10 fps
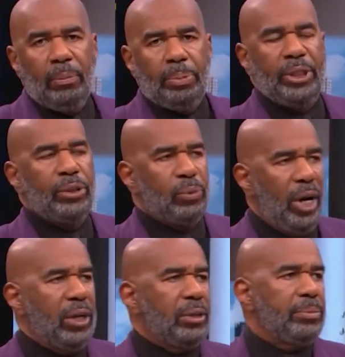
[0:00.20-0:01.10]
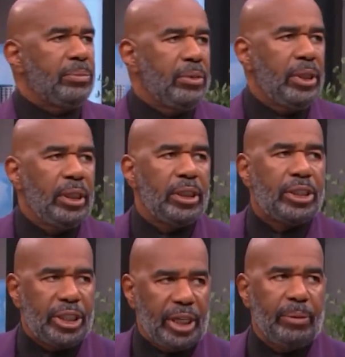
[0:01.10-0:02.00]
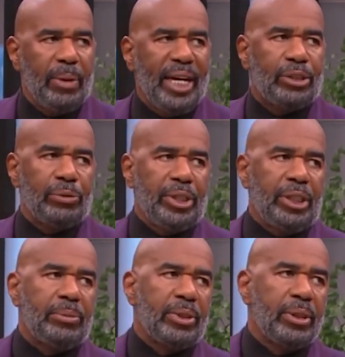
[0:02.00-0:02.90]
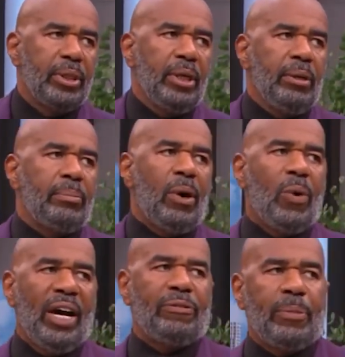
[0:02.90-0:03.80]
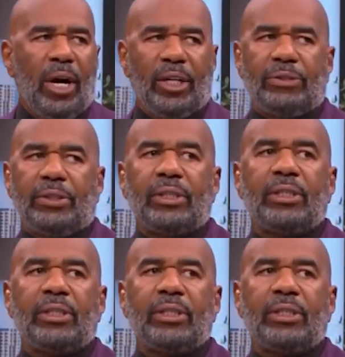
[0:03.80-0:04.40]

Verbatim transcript: Please welcome the chick of my dreams, my wife, Marjorie.